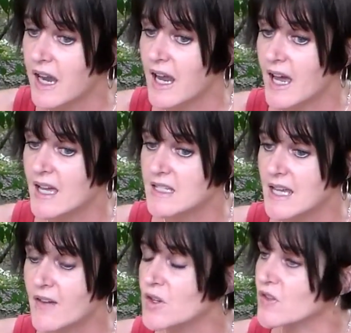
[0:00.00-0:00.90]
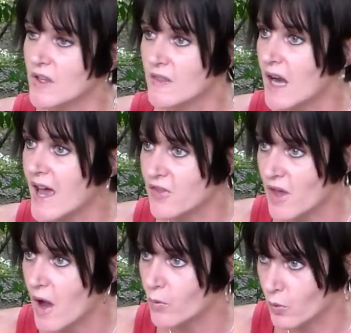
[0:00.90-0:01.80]
And everything that I
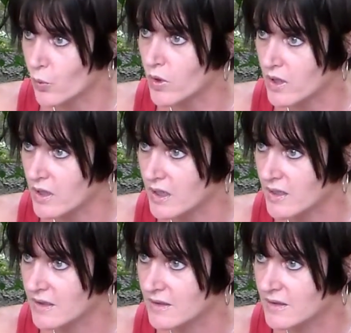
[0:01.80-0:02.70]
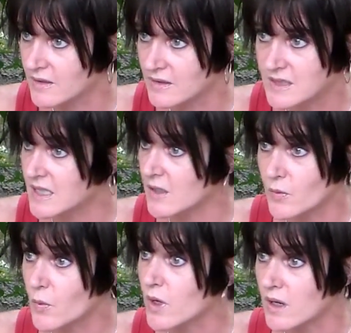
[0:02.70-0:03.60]
thought would work
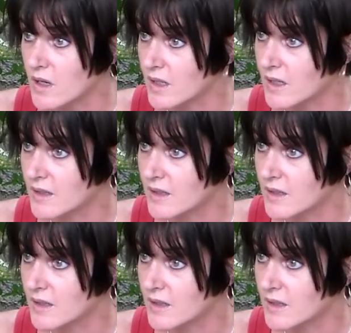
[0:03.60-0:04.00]
didn't work.